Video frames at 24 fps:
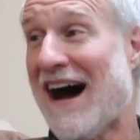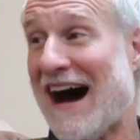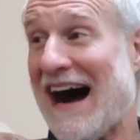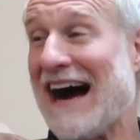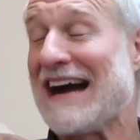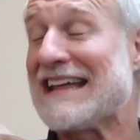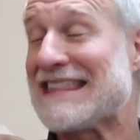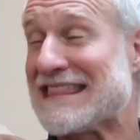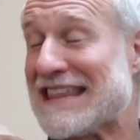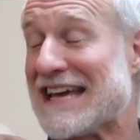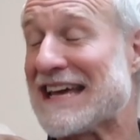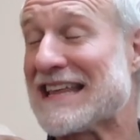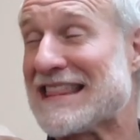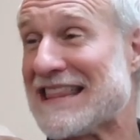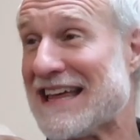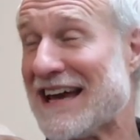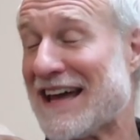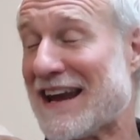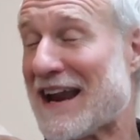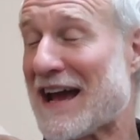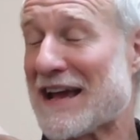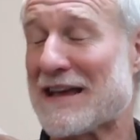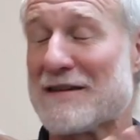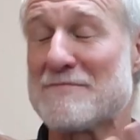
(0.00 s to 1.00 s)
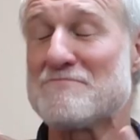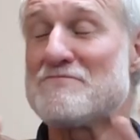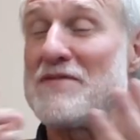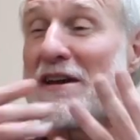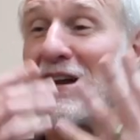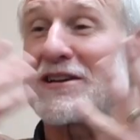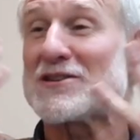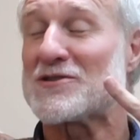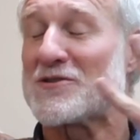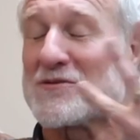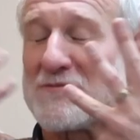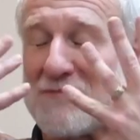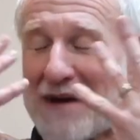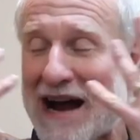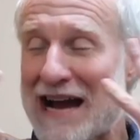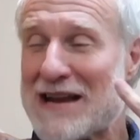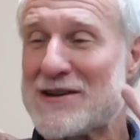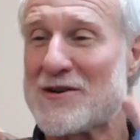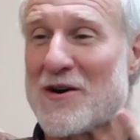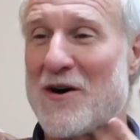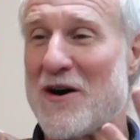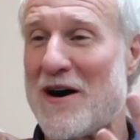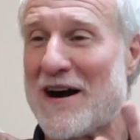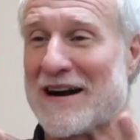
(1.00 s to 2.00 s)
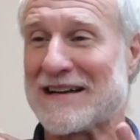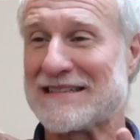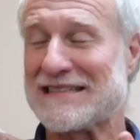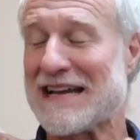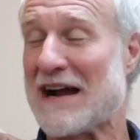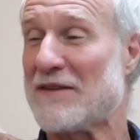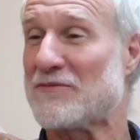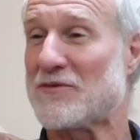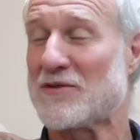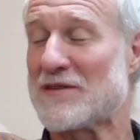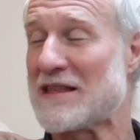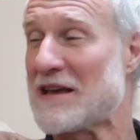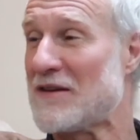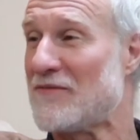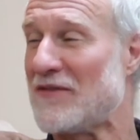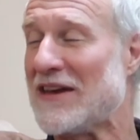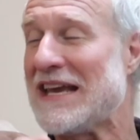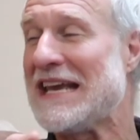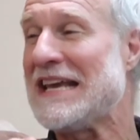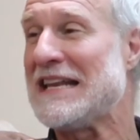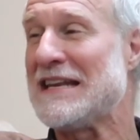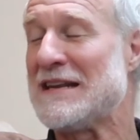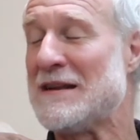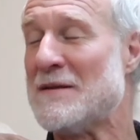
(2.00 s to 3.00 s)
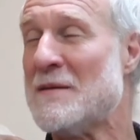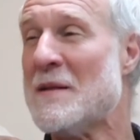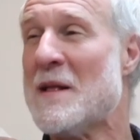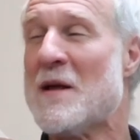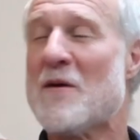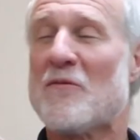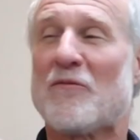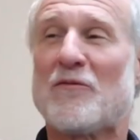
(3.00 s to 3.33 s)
I think, and I can picture my dogs after they've eaten